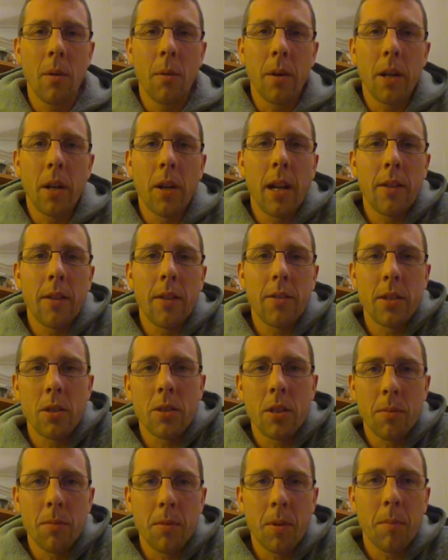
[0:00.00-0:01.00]
we don't have to do
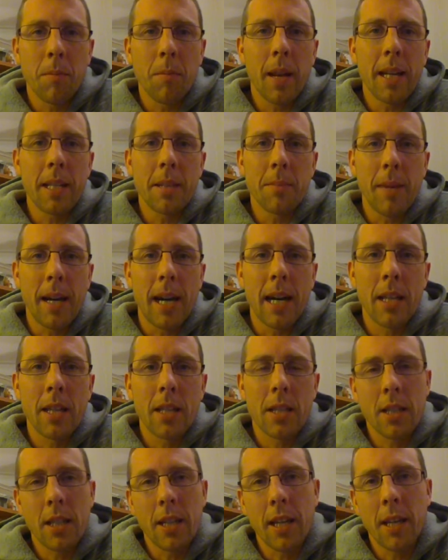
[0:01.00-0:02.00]
some complex
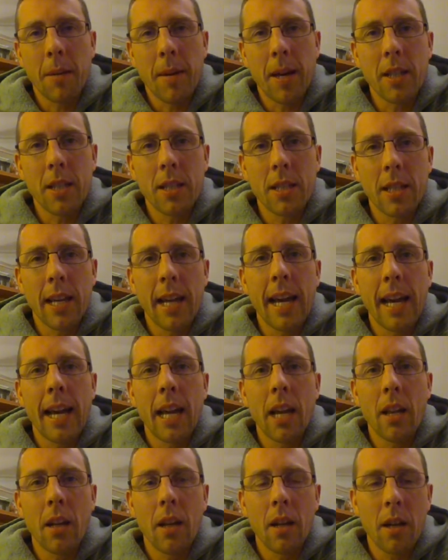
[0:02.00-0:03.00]
maths thinking about the
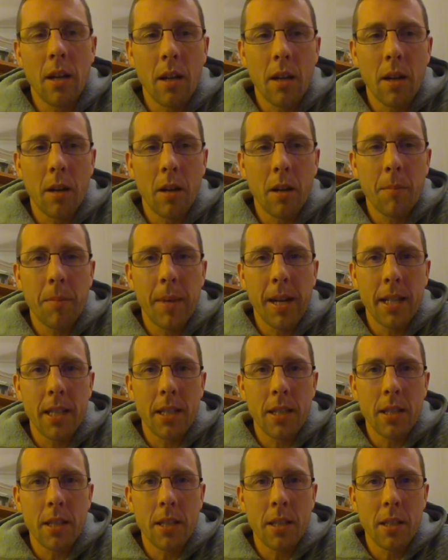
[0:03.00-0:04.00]
scale on our
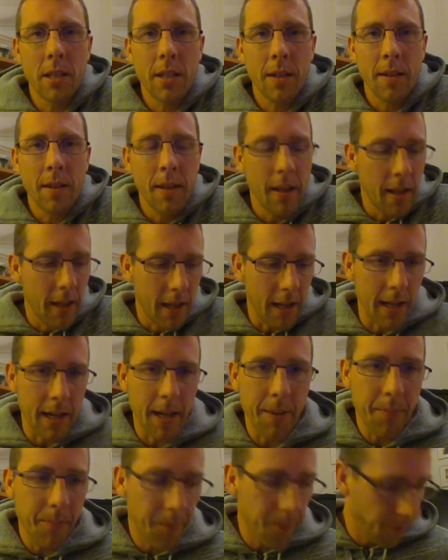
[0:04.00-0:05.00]
paces.
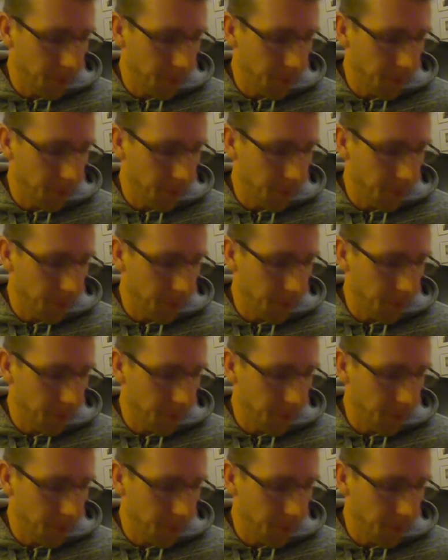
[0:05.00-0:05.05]
So